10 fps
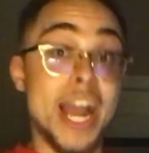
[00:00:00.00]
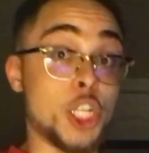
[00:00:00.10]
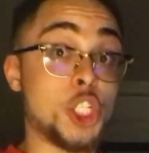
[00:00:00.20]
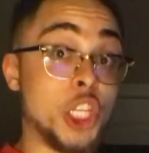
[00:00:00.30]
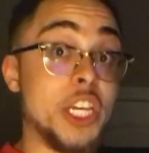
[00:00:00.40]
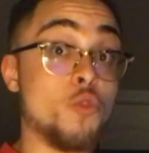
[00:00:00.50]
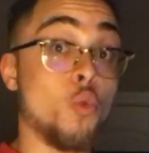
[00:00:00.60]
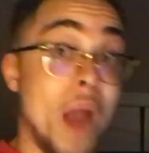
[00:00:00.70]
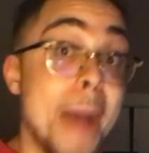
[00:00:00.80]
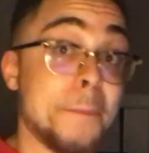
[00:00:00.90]
actually
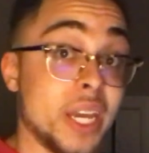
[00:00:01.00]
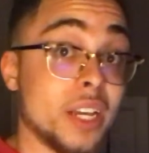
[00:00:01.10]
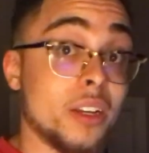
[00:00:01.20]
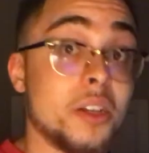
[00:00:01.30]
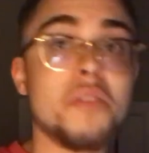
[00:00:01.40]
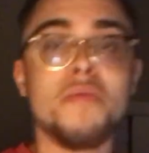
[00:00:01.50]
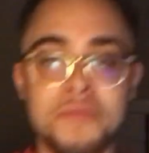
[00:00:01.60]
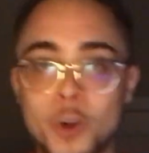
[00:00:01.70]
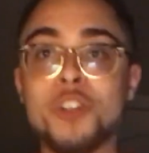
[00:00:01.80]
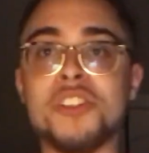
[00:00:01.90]
rapping
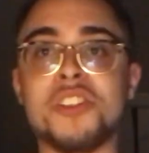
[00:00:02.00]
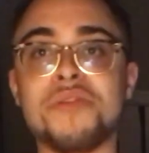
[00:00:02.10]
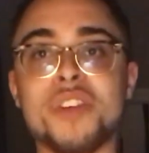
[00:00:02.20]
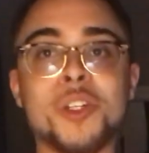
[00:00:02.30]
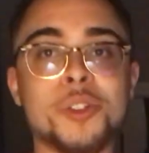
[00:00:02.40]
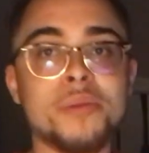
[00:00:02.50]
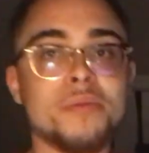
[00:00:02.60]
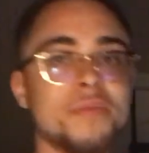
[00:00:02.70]
versus Official